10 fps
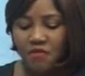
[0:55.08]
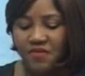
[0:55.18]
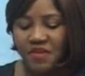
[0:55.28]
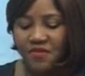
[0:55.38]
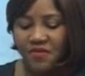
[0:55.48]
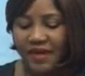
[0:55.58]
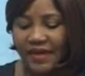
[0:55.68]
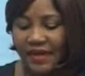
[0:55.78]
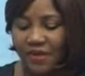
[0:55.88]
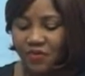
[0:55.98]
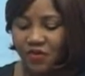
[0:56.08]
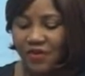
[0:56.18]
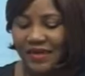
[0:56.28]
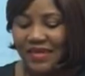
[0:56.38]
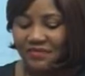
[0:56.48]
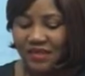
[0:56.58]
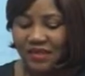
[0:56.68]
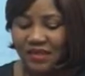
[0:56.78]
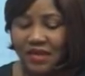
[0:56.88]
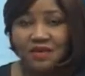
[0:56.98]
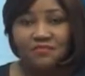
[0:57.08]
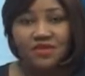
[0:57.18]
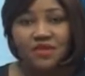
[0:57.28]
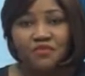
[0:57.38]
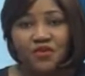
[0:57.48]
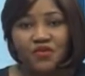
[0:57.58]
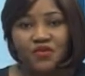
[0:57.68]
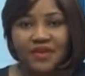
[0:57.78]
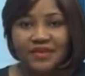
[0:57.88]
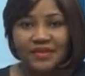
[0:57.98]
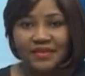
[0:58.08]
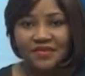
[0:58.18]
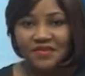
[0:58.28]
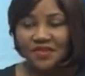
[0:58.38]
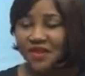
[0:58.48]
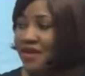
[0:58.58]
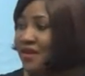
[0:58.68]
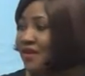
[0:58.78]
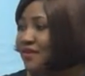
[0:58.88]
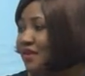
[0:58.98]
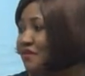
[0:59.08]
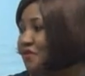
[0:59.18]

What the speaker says: of Ireclay Product Limited, Mr. Abiodun Adejiji. Nice